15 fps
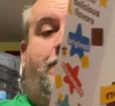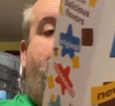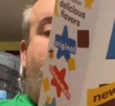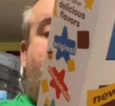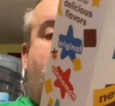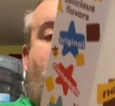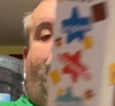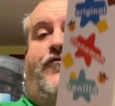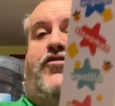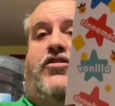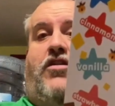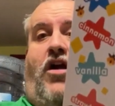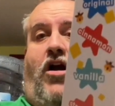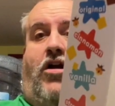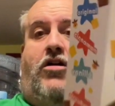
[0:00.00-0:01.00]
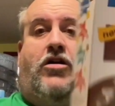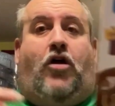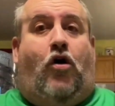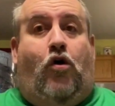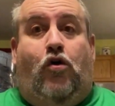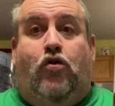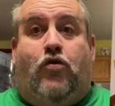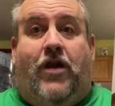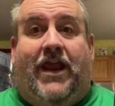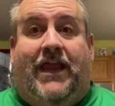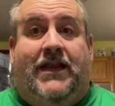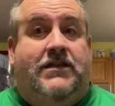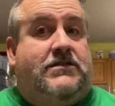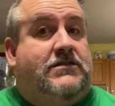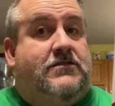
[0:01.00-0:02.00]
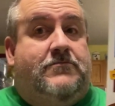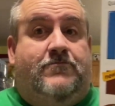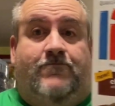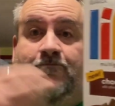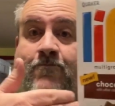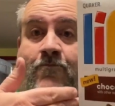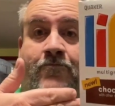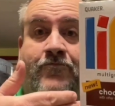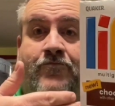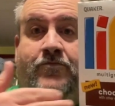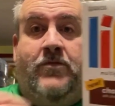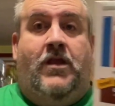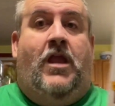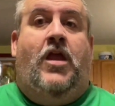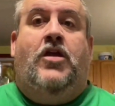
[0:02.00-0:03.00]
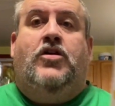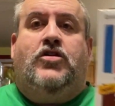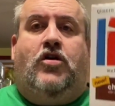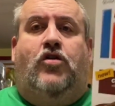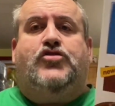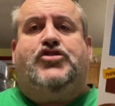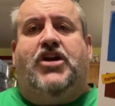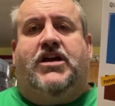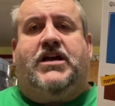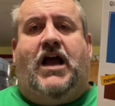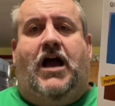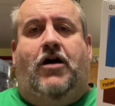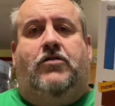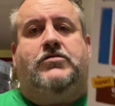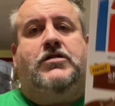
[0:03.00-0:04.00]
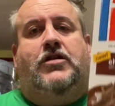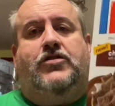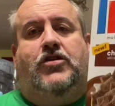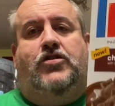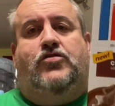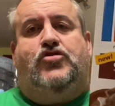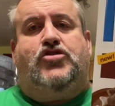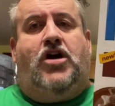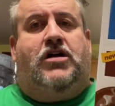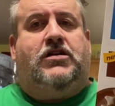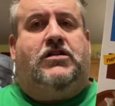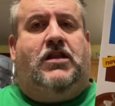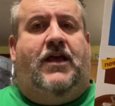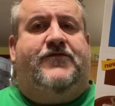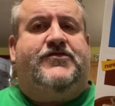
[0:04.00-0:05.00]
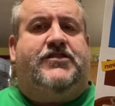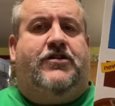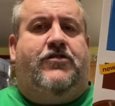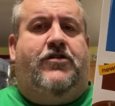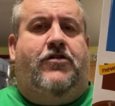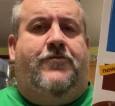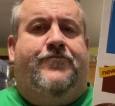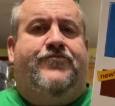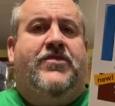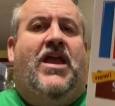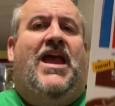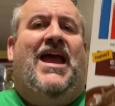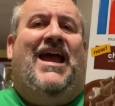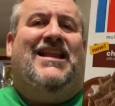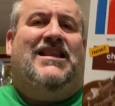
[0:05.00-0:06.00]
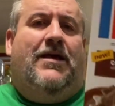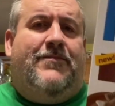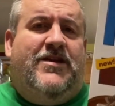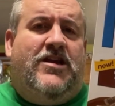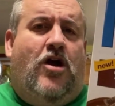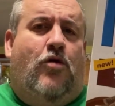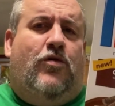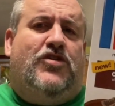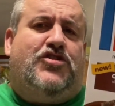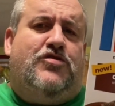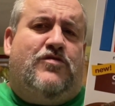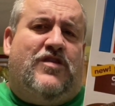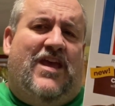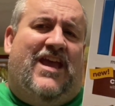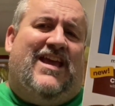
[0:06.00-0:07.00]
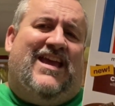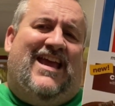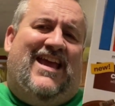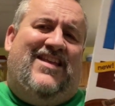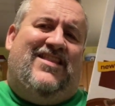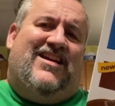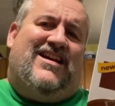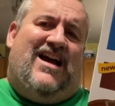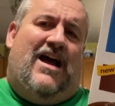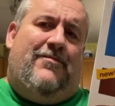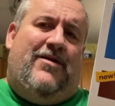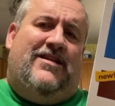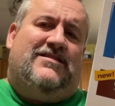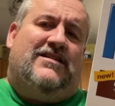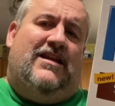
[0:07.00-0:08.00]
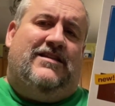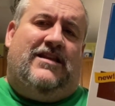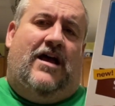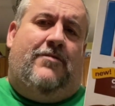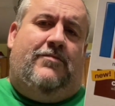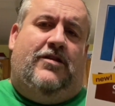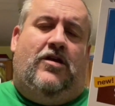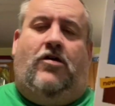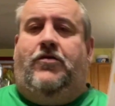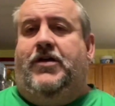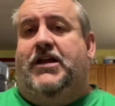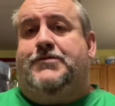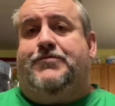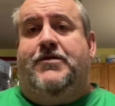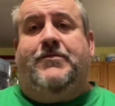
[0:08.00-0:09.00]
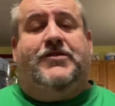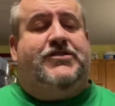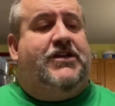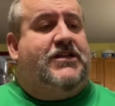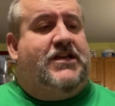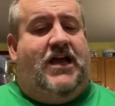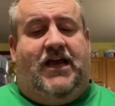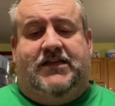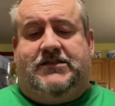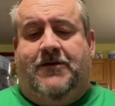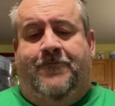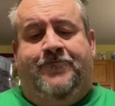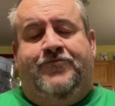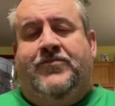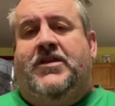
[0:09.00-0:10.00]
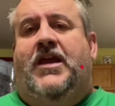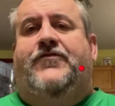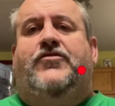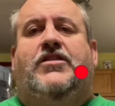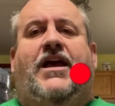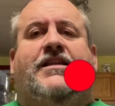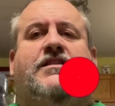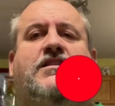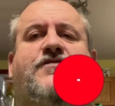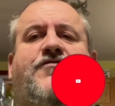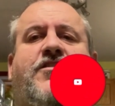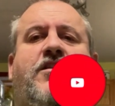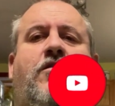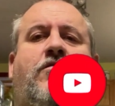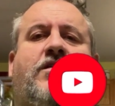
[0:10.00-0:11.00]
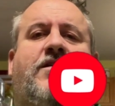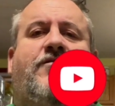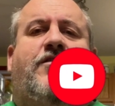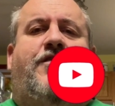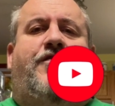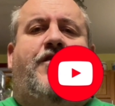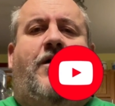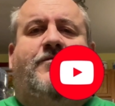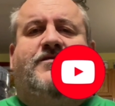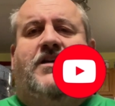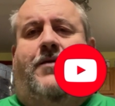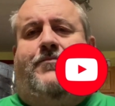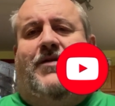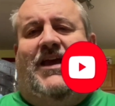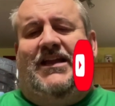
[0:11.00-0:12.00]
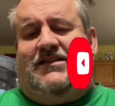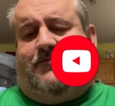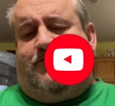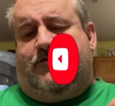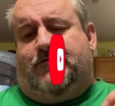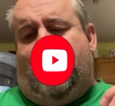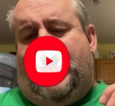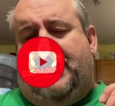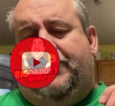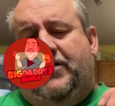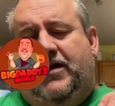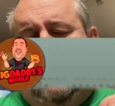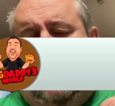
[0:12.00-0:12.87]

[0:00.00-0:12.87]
It's good for your heart. Whole grains. Go check out the new Chocolate Life cereal. And let me know what you think in the comments down below. That's pretty much it, guys. If you like this video, give it a thumbs up. Hit subscribe.